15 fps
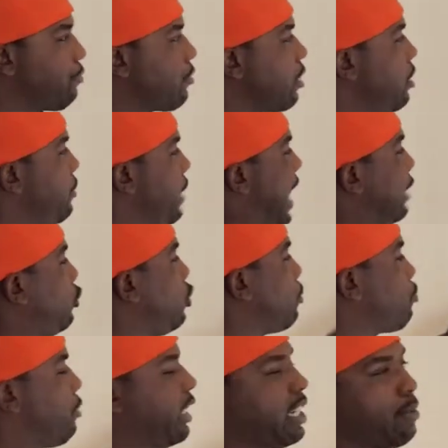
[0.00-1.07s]
That's your
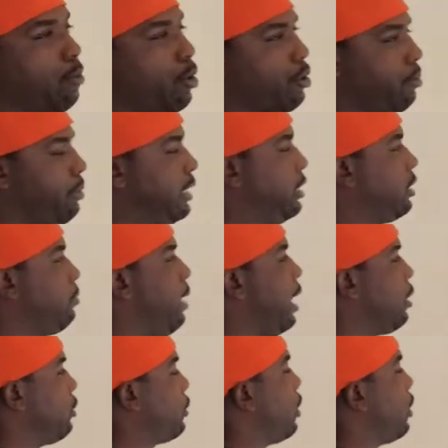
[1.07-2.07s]
brick and mortar business model.